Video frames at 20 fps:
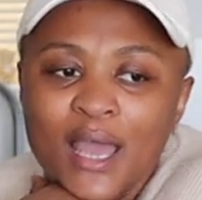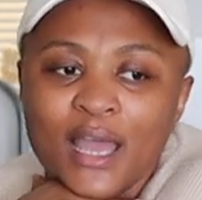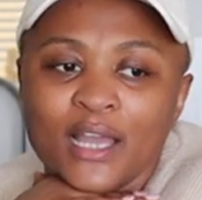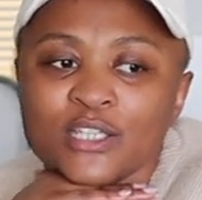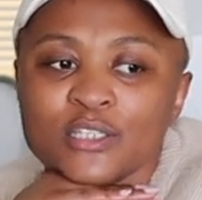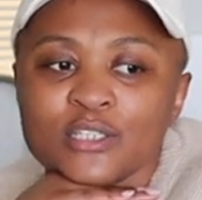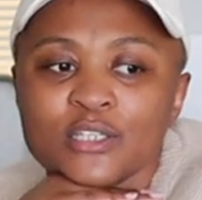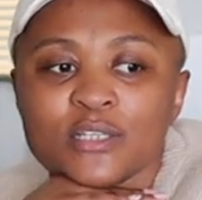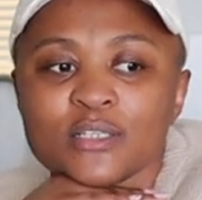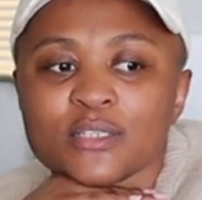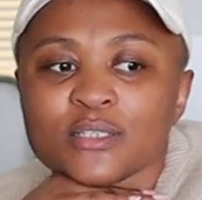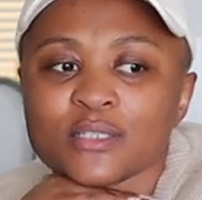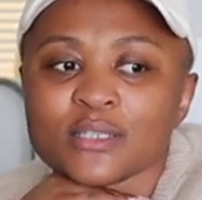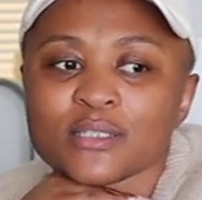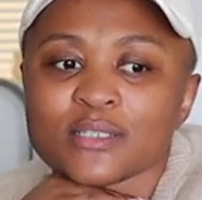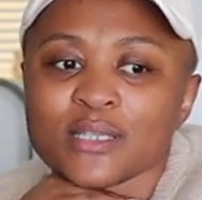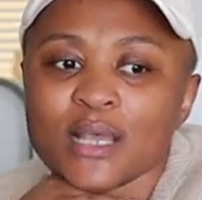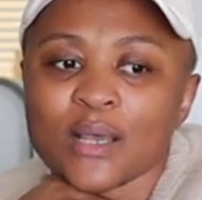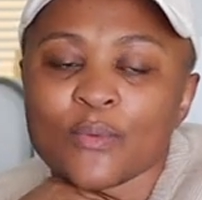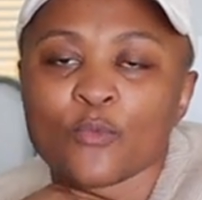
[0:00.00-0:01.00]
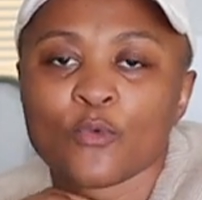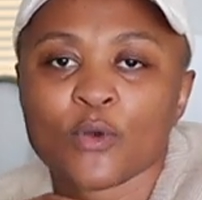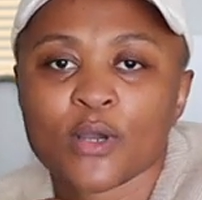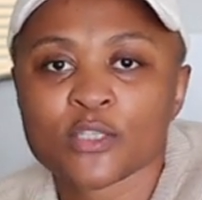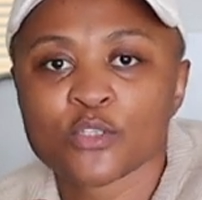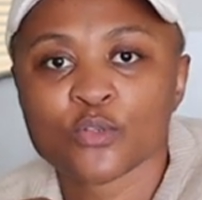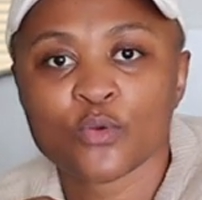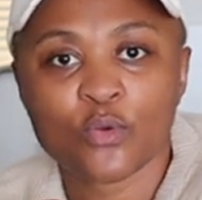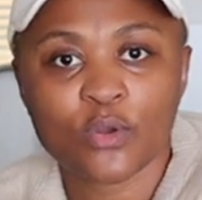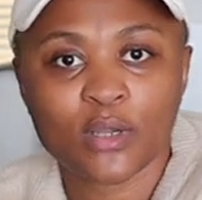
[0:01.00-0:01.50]
and just
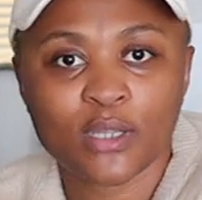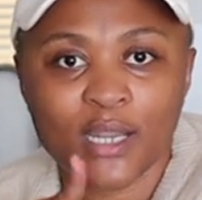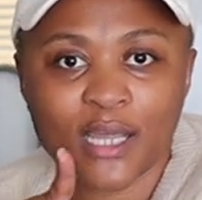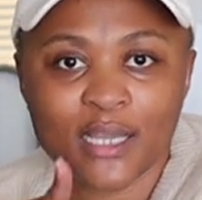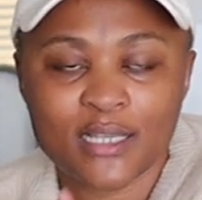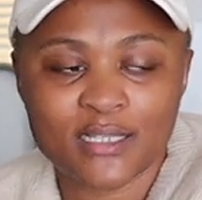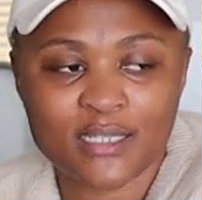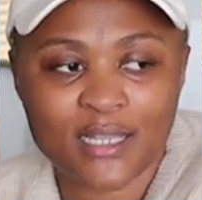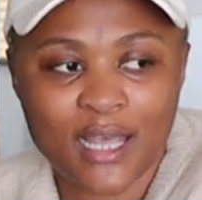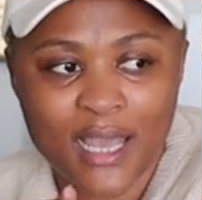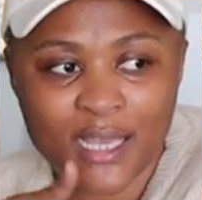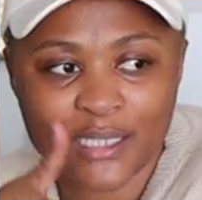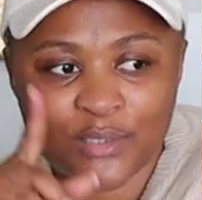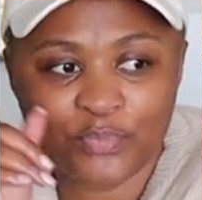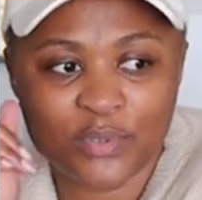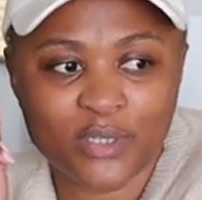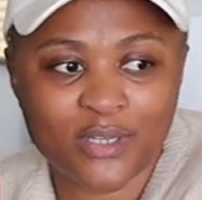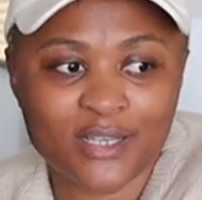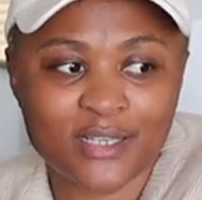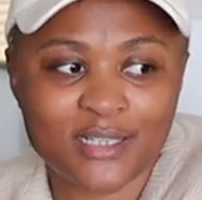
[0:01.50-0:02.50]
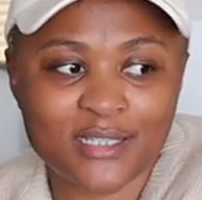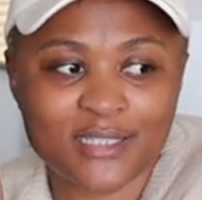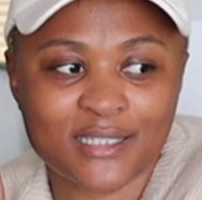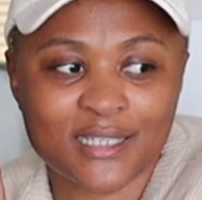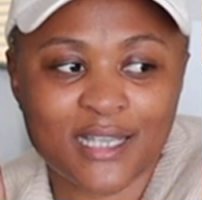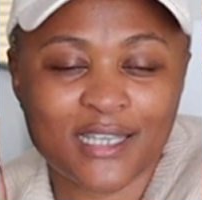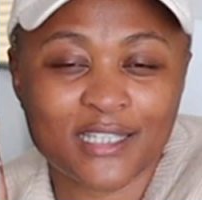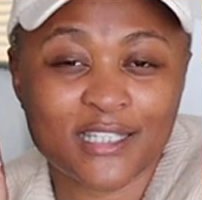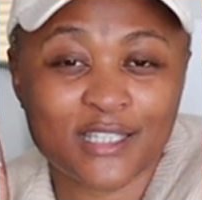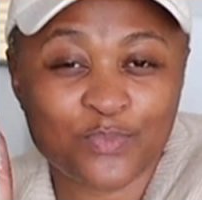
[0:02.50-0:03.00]
somewhat organize that because
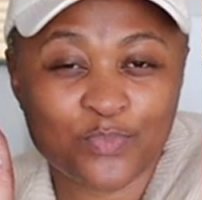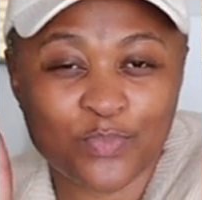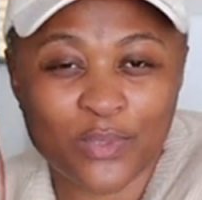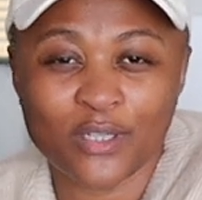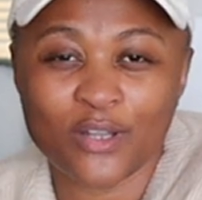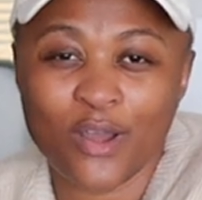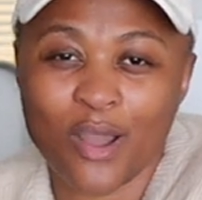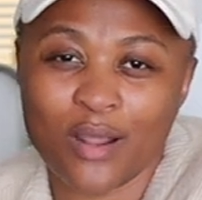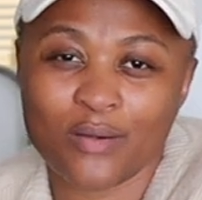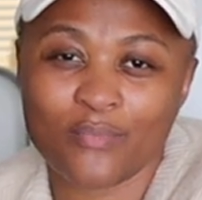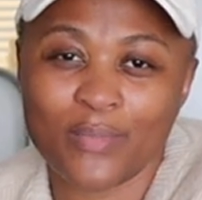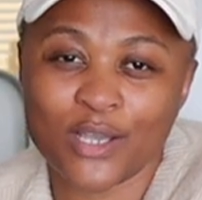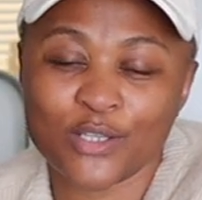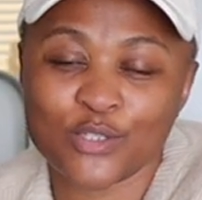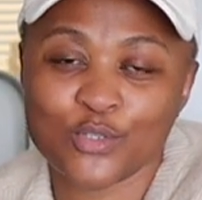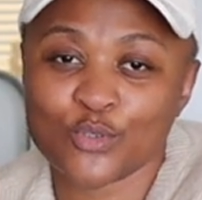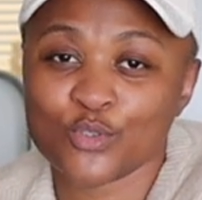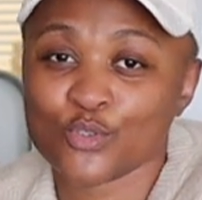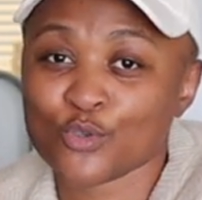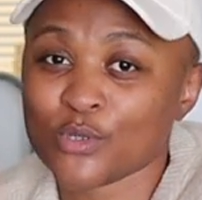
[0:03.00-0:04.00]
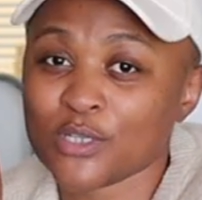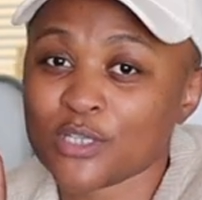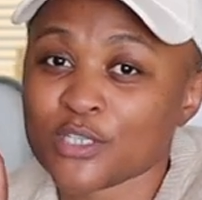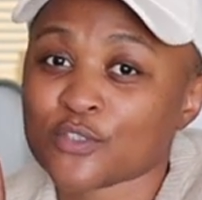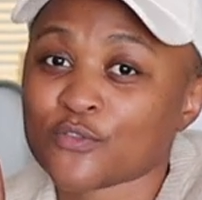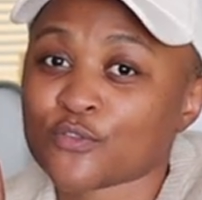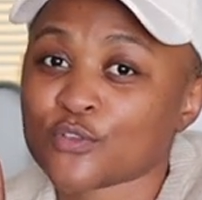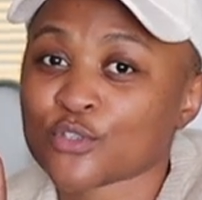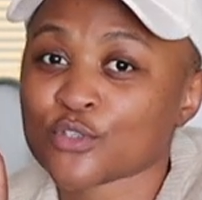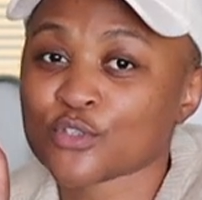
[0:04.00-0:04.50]
it's been on my to-do
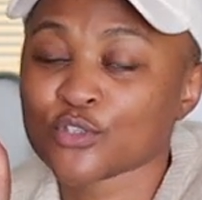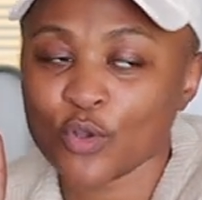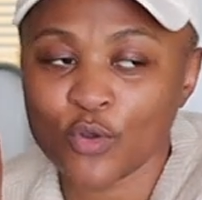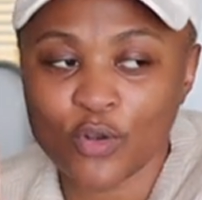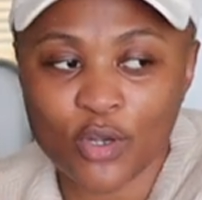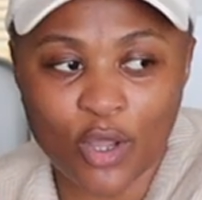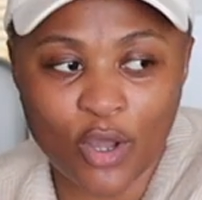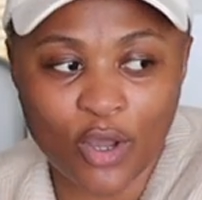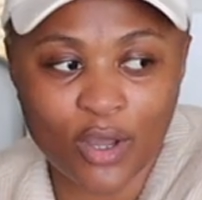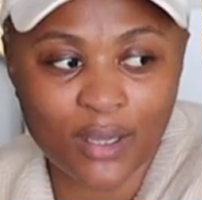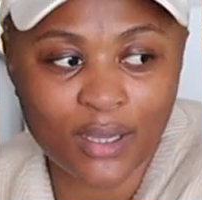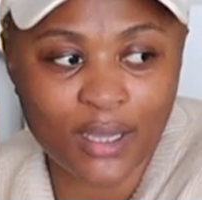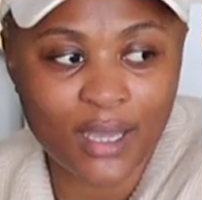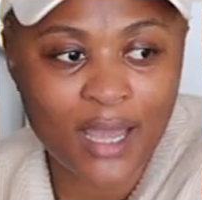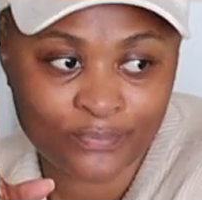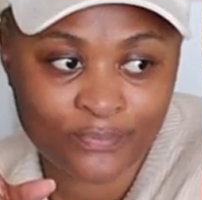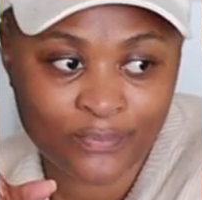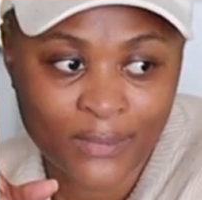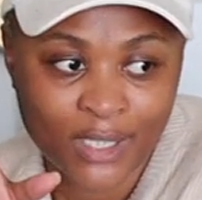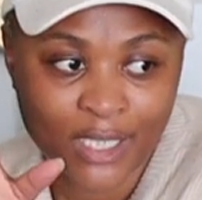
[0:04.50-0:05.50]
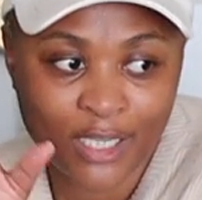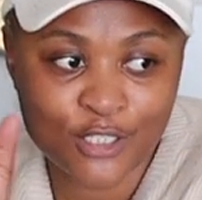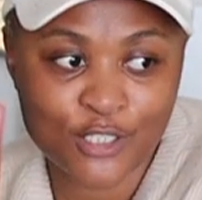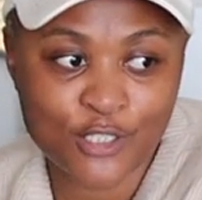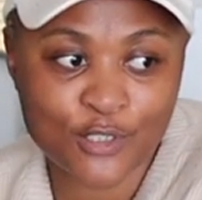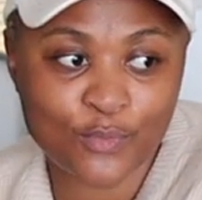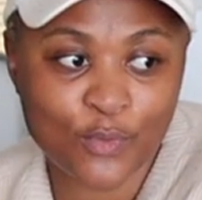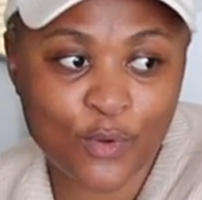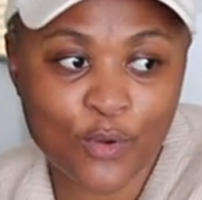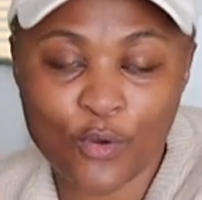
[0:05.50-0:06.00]
list for so long.
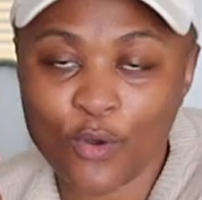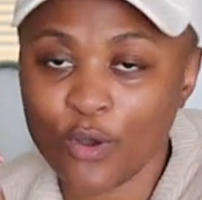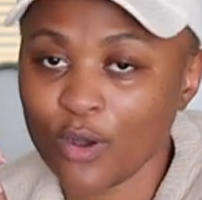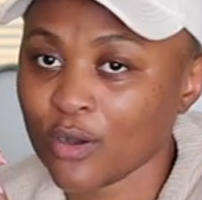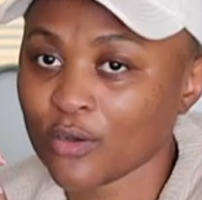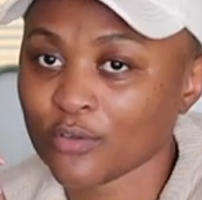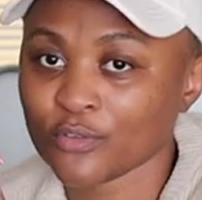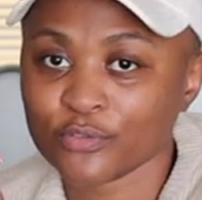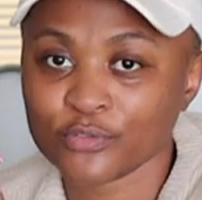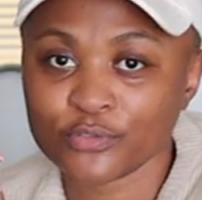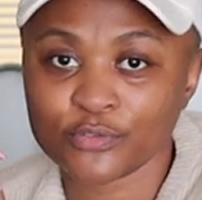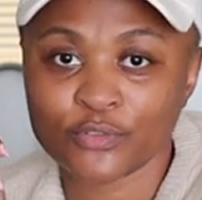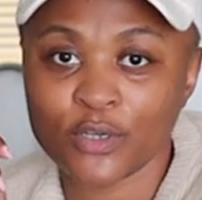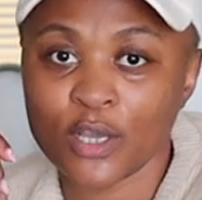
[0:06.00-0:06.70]
It's more of